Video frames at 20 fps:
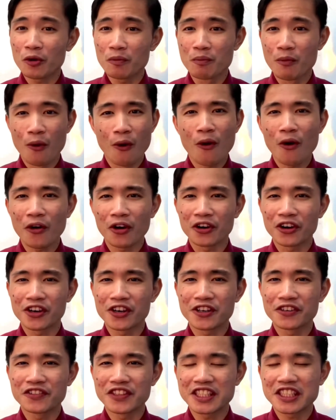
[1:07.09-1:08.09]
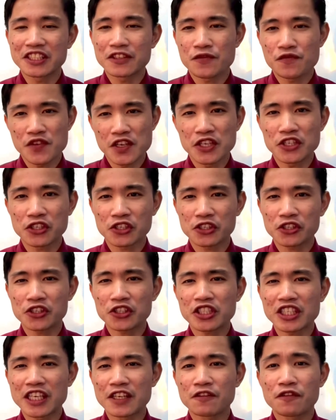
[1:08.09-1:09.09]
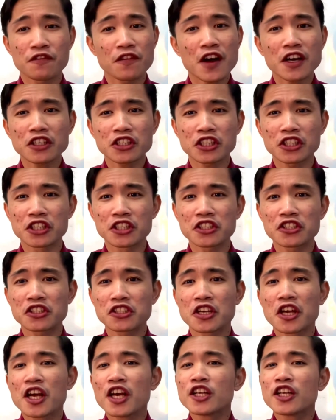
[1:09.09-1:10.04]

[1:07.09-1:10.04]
more of its features and functions